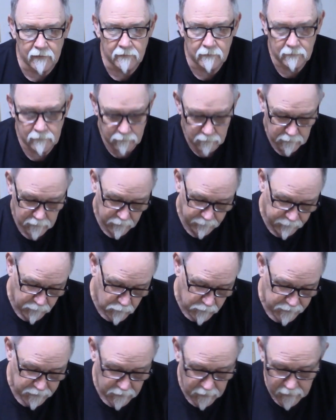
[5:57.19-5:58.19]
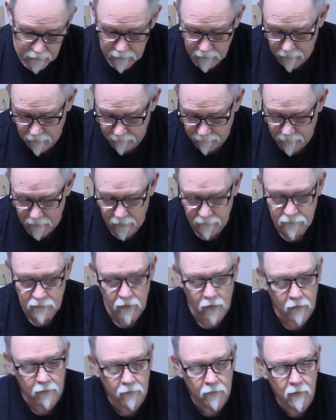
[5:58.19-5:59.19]
a 4-shot and a
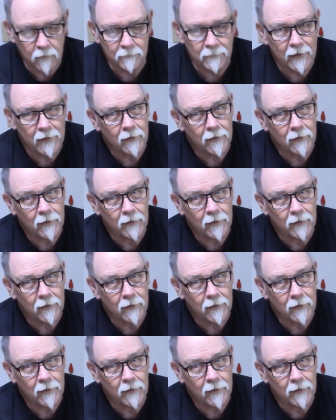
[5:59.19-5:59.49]
5-shot group.